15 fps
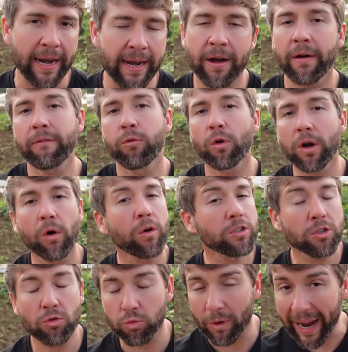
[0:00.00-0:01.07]
Now, if we're going
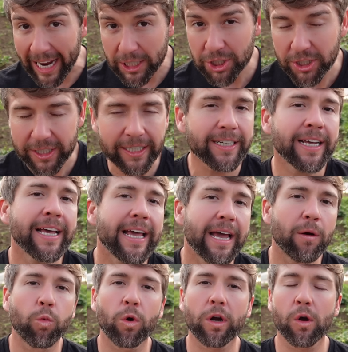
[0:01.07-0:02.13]
to ration it
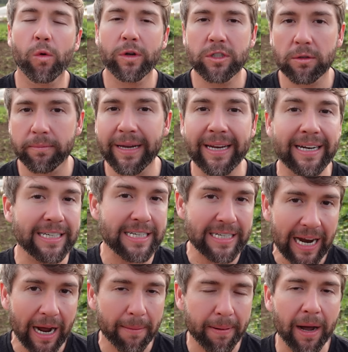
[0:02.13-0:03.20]
and we're going to be in a
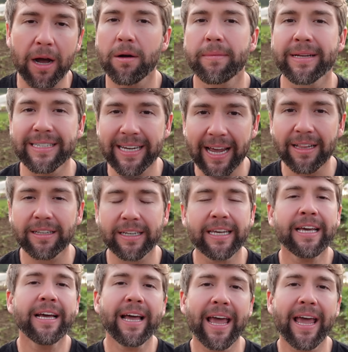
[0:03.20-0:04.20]
stockpile mentality